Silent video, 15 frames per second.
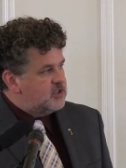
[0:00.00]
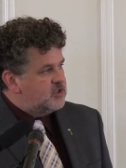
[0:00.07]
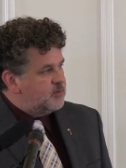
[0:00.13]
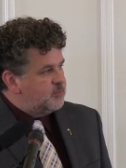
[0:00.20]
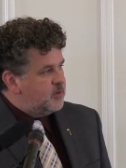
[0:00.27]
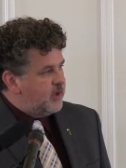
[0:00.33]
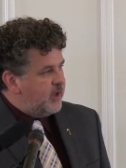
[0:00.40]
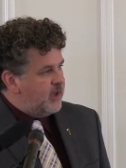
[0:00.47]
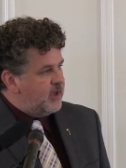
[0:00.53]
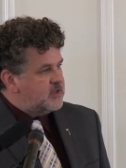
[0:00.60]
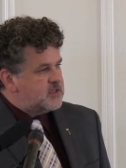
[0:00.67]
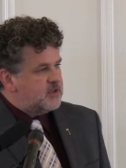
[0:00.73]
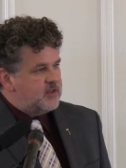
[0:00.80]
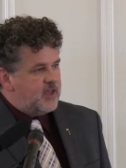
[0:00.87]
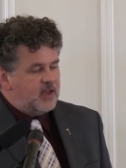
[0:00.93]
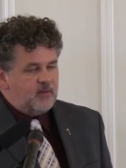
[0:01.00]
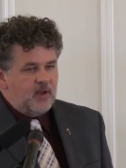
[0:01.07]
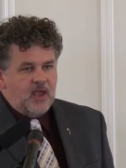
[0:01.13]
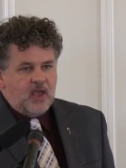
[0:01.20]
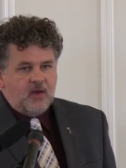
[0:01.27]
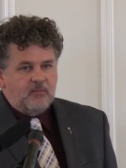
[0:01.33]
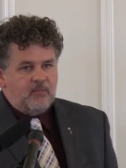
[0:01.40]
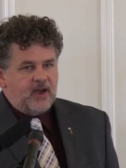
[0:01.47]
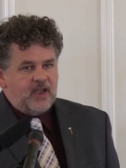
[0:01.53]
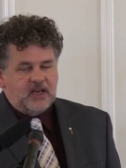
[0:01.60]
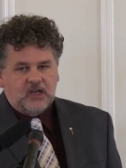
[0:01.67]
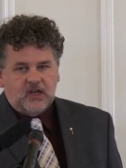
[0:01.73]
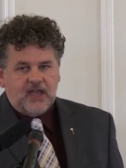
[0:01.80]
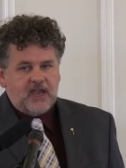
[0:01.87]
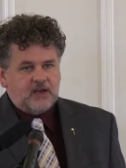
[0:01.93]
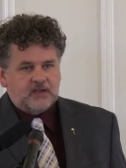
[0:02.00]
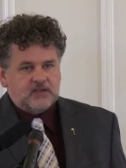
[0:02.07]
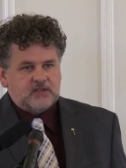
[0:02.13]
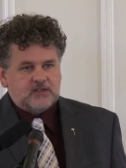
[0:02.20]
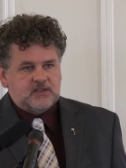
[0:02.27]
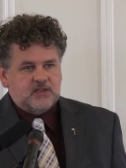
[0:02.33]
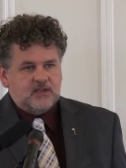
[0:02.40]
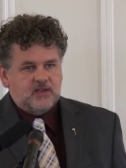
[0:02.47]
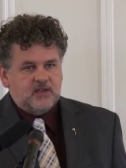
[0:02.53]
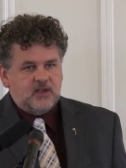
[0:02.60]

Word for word: into play so that by latest